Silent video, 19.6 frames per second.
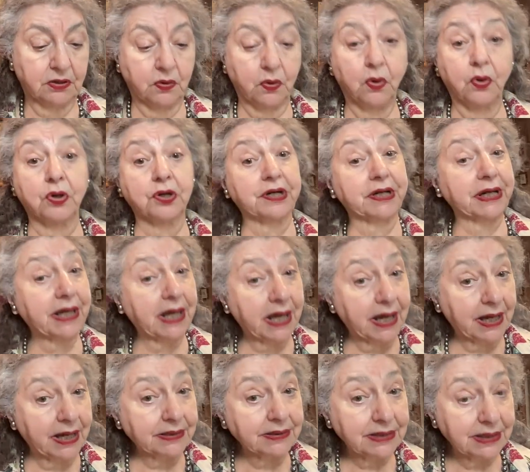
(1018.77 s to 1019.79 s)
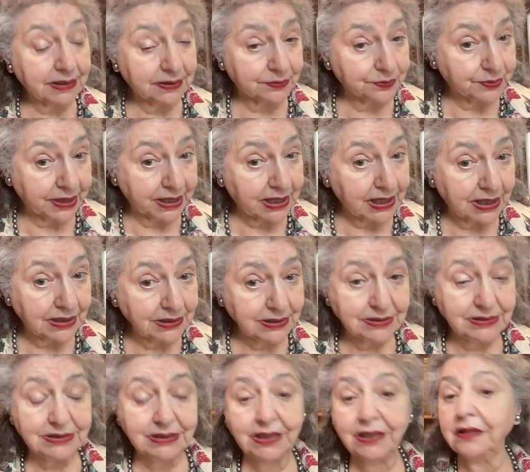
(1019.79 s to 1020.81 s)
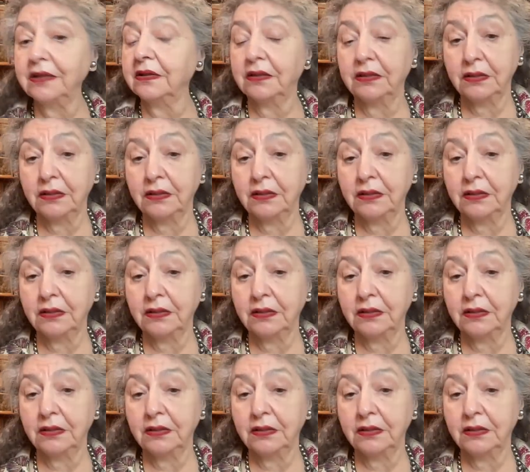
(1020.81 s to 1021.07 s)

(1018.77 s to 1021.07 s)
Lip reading: organic reality,